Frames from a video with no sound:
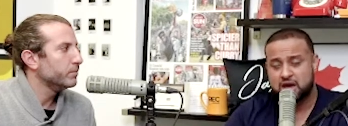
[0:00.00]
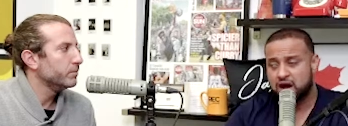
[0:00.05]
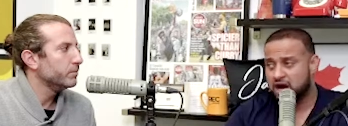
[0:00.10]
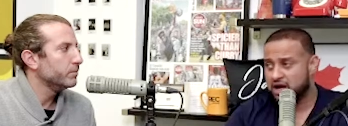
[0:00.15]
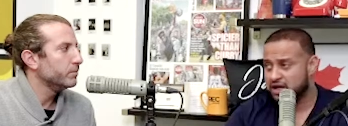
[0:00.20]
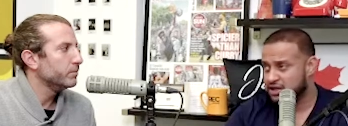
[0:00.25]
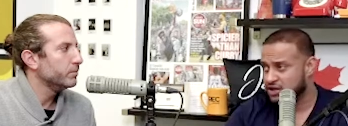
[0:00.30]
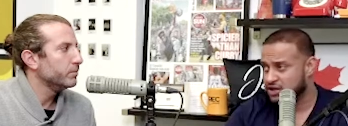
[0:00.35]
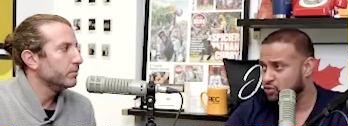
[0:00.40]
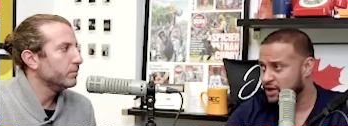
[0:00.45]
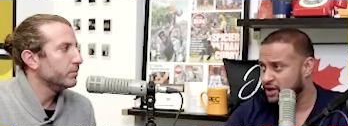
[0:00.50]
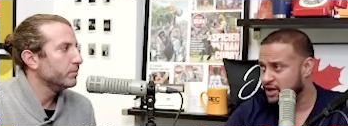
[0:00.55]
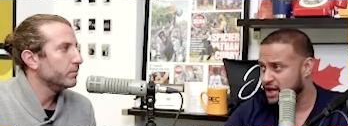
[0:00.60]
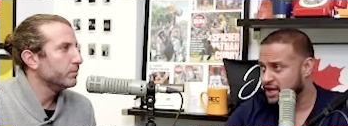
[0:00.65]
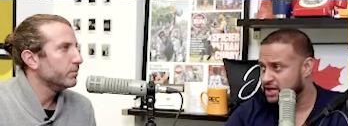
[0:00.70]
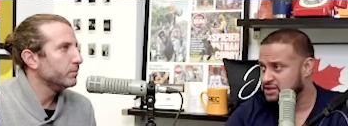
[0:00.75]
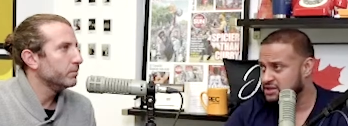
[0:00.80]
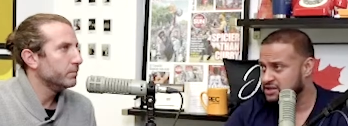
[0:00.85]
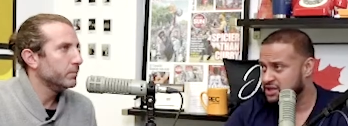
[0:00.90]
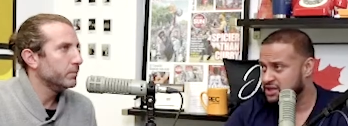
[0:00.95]
Speaker 1: uh, Q and
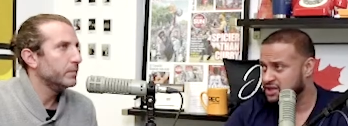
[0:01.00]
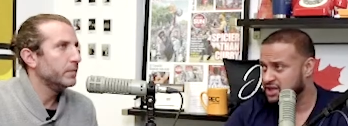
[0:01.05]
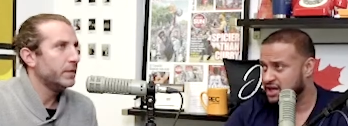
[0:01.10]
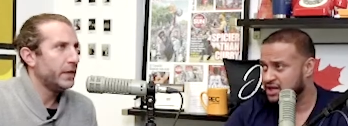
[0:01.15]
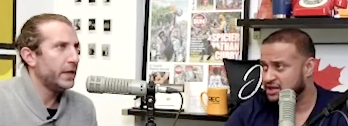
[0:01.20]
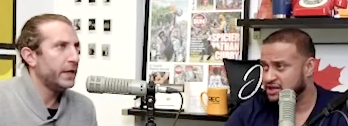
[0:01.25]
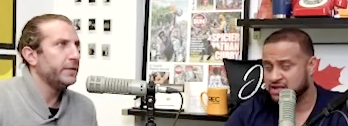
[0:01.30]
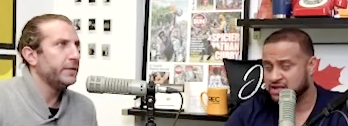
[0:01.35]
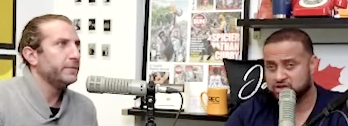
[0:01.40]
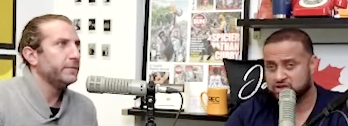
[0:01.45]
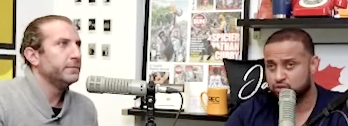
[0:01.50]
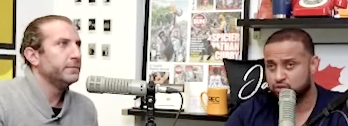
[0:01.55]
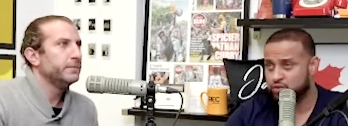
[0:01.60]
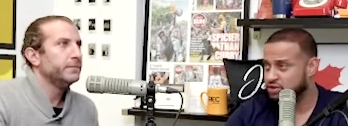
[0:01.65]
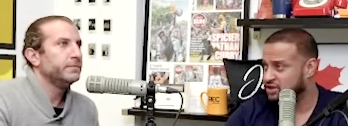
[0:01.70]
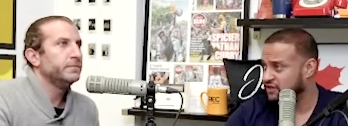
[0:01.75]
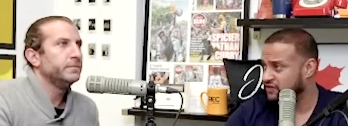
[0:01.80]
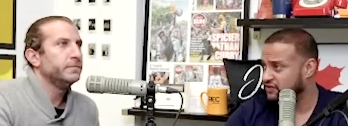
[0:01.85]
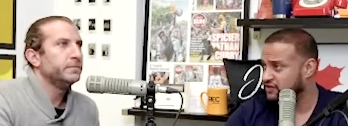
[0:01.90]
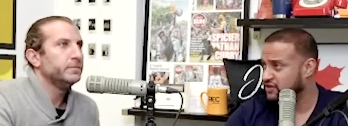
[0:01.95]
A's, and and, so we'll
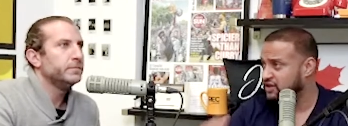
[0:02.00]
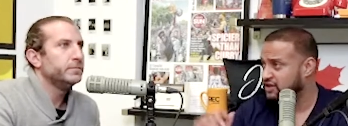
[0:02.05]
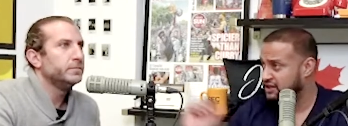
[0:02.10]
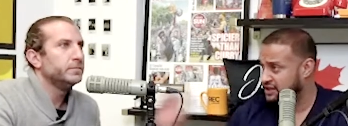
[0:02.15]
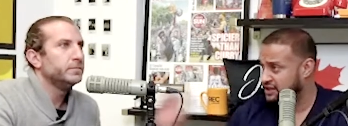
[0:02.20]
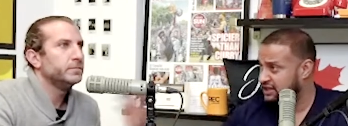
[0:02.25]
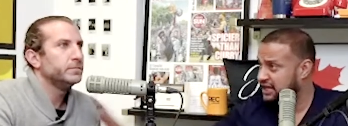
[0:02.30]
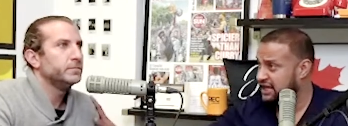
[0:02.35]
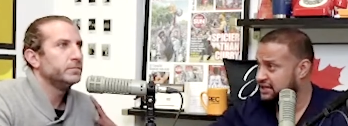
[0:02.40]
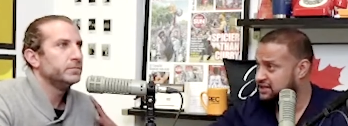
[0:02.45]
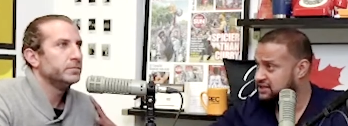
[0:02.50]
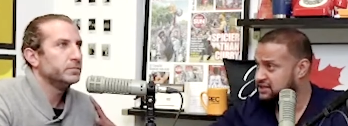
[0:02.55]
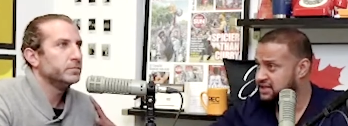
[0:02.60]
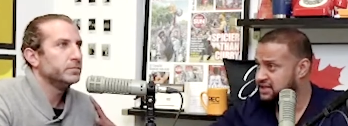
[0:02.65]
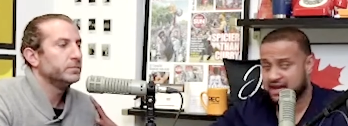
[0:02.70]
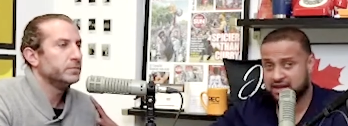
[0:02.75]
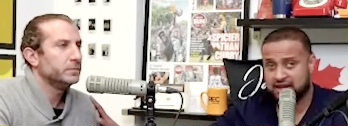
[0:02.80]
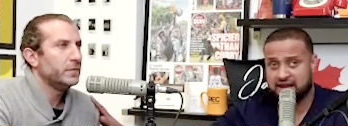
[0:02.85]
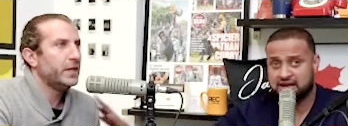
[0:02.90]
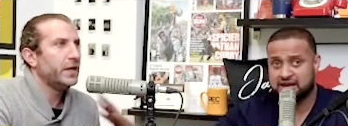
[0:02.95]
definitely get to that.
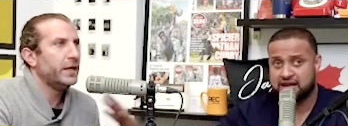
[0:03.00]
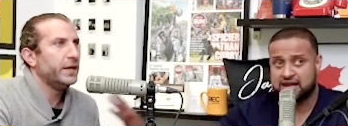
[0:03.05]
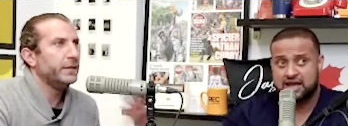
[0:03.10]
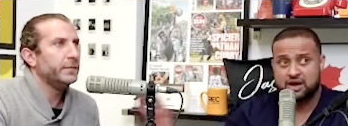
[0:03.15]
And okay.